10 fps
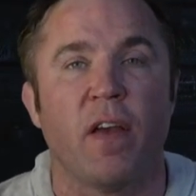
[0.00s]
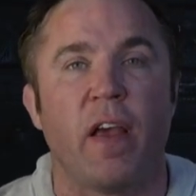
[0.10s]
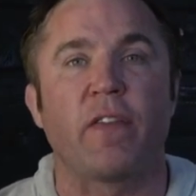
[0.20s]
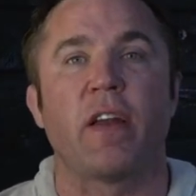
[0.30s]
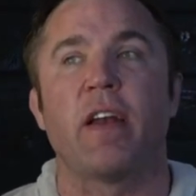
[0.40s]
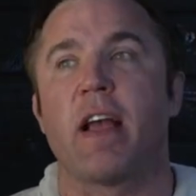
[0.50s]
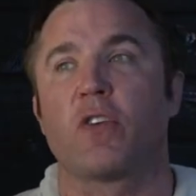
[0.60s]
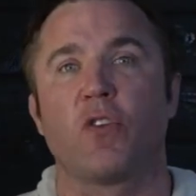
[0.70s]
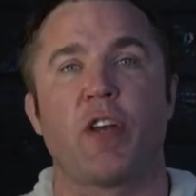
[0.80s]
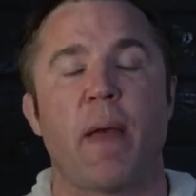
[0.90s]
He's got a
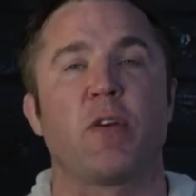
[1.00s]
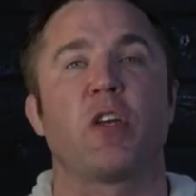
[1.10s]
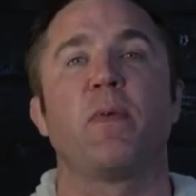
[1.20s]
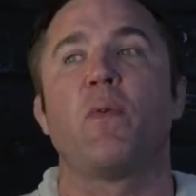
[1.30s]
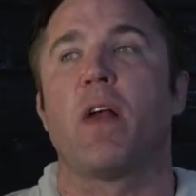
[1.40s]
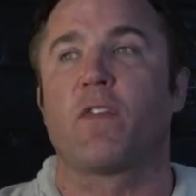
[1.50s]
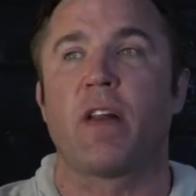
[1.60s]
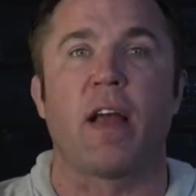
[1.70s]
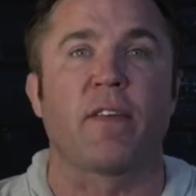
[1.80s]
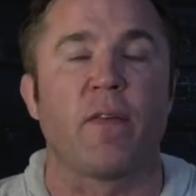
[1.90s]
national championship in
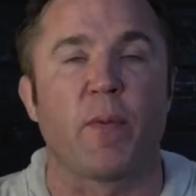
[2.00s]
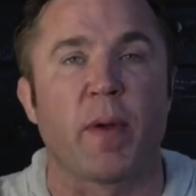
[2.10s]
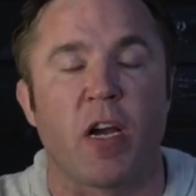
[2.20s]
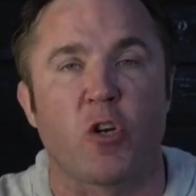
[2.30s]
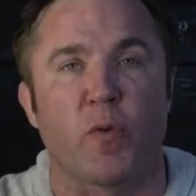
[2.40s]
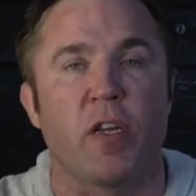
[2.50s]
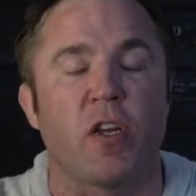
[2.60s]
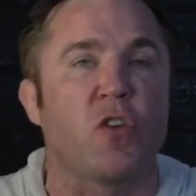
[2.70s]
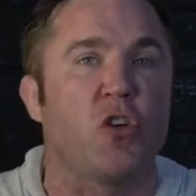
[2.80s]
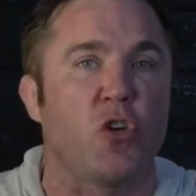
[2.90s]
wrestling. I come from a country that
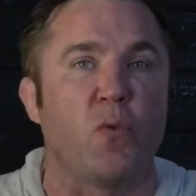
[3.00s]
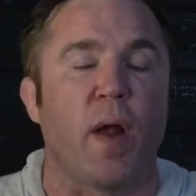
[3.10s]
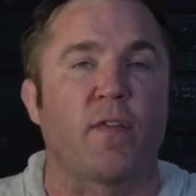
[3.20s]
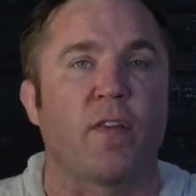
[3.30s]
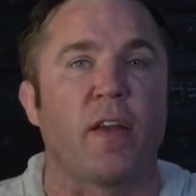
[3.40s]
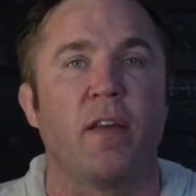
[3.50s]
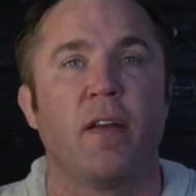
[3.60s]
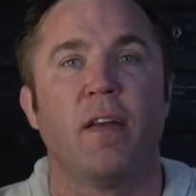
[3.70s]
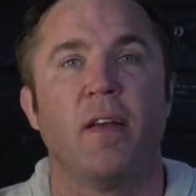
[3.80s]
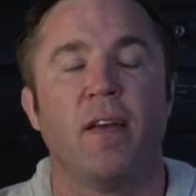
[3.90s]
doesn't do wrestling.
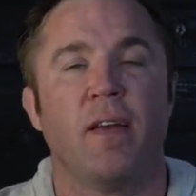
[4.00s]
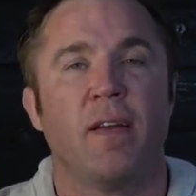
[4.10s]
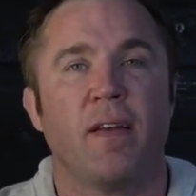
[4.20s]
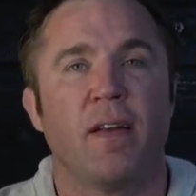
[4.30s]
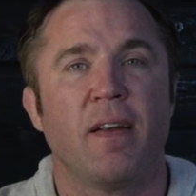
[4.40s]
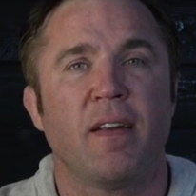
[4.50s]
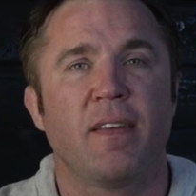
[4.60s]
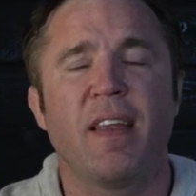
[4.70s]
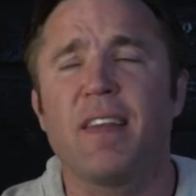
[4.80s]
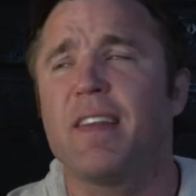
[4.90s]

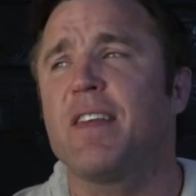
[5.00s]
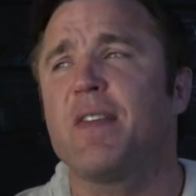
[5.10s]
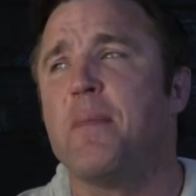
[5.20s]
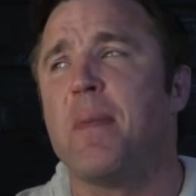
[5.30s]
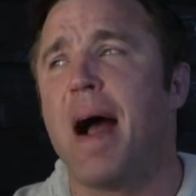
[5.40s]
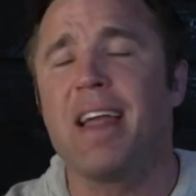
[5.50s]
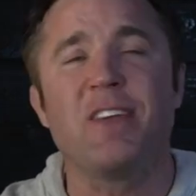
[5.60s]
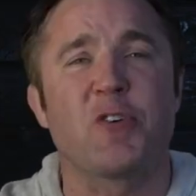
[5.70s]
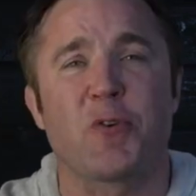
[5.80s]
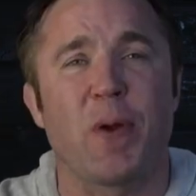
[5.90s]
This is the
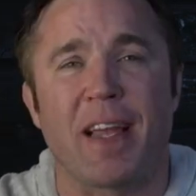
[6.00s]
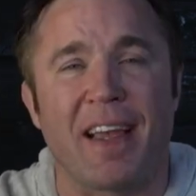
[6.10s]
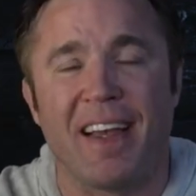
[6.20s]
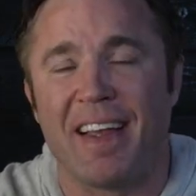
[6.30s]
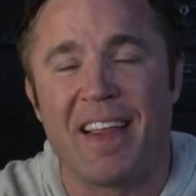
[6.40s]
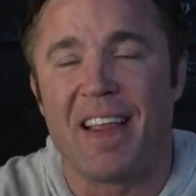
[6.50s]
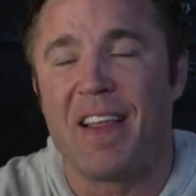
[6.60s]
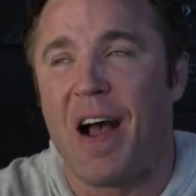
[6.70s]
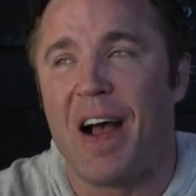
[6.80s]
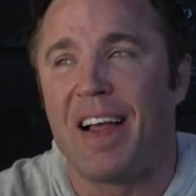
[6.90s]
mind trick
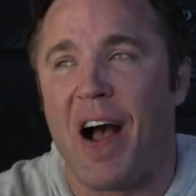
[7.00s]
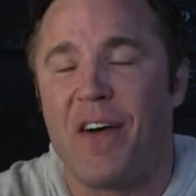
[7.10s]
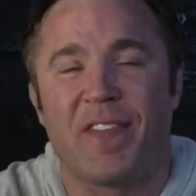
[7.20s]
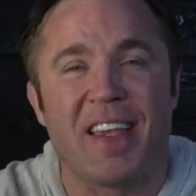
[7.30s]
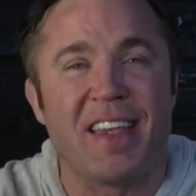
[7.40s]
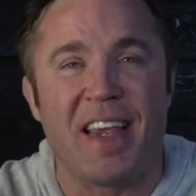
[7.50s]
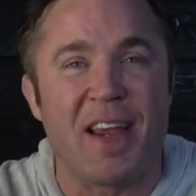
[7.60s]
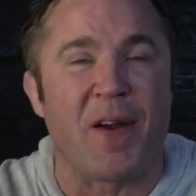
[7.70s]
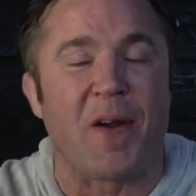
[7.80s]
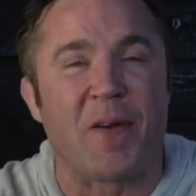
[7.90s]
of the
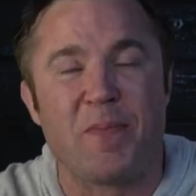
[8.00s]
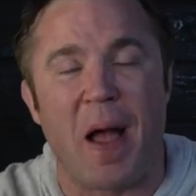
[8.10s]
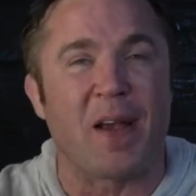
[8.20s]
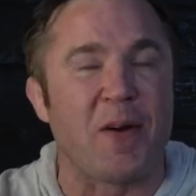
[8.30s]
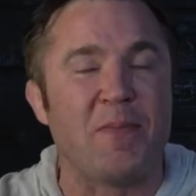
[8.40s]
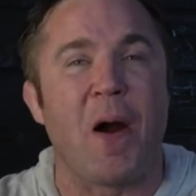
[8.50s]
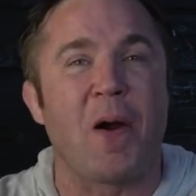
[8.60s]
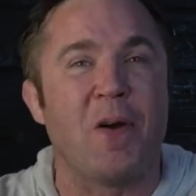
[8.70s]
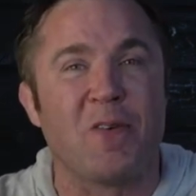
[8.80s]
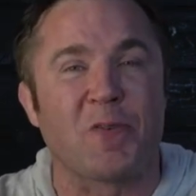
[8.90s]
year by
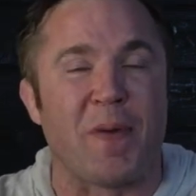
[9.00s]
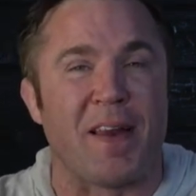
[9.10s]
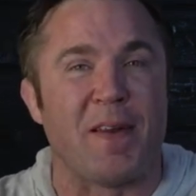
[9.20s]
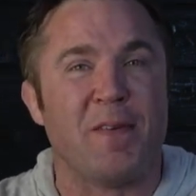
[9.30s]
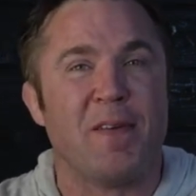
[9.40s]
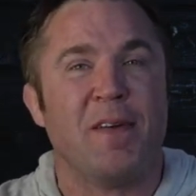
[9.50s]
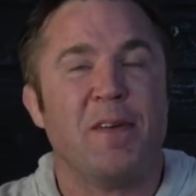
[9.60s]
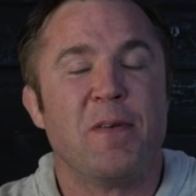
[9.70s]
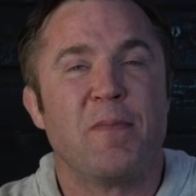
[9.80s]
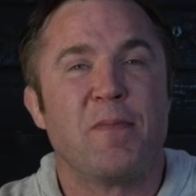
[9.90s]
Kamaru Usman.
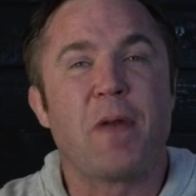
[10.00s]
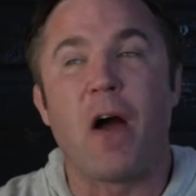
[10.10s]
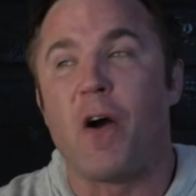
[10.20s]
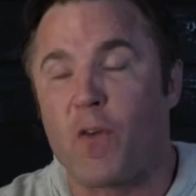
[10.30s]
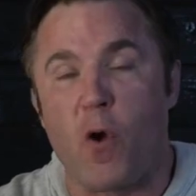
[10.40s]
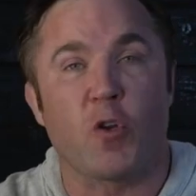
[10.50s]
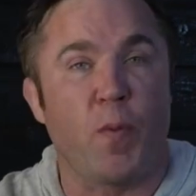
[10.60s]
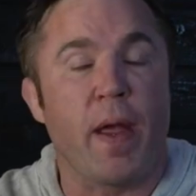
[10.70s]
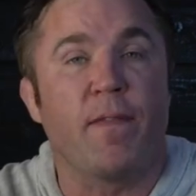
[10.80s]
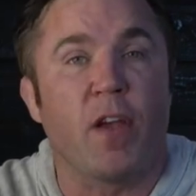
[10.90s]
Now, of course,
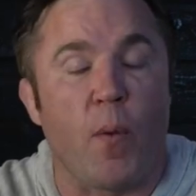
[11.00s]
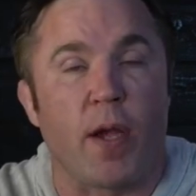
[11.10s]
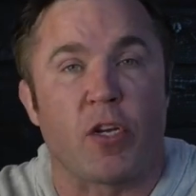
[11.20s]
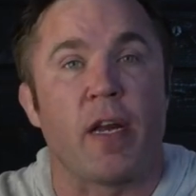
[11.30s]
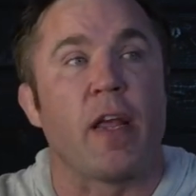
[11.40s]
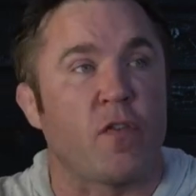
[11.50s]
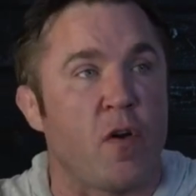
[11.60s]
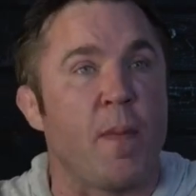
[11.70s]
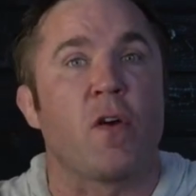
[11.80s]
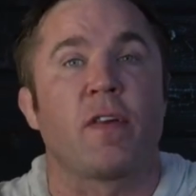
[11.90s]
we have the question, is
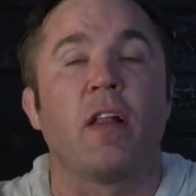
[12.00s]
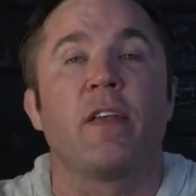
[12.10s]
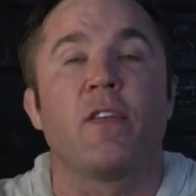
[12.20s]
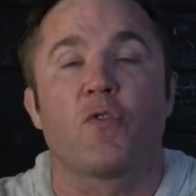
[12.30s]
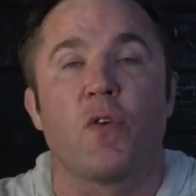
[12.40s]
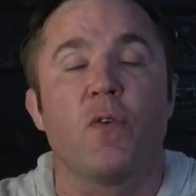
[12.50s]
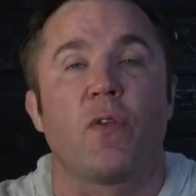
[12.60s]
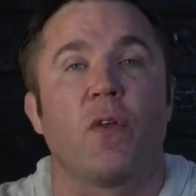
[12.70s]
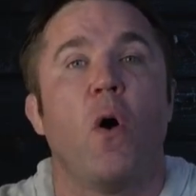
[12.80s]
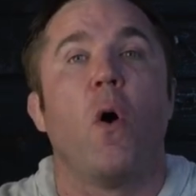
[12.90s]
Kamaru telling the
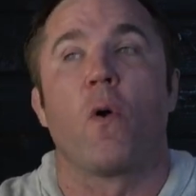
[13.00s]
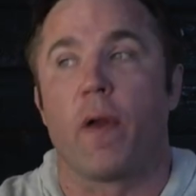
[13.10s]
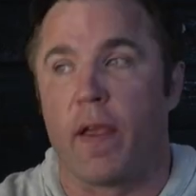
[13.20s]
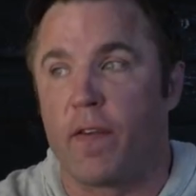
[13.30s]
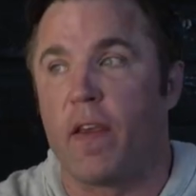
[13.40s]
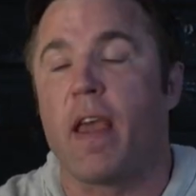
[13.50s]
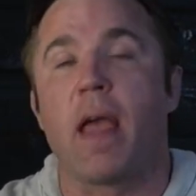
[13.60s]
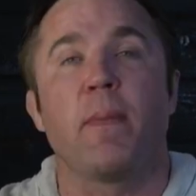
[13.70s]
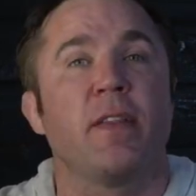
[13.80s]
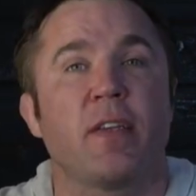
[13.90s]
truth or is he
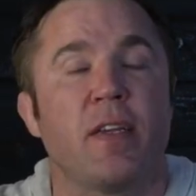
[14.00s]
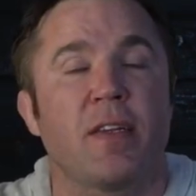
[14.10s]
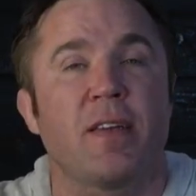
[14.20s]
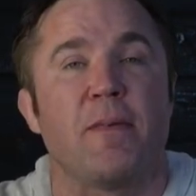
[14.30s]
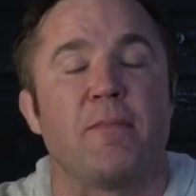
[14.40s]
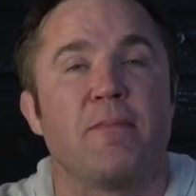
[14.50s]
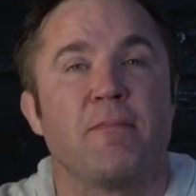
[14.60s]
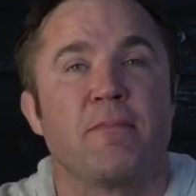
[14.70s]
gaming the system?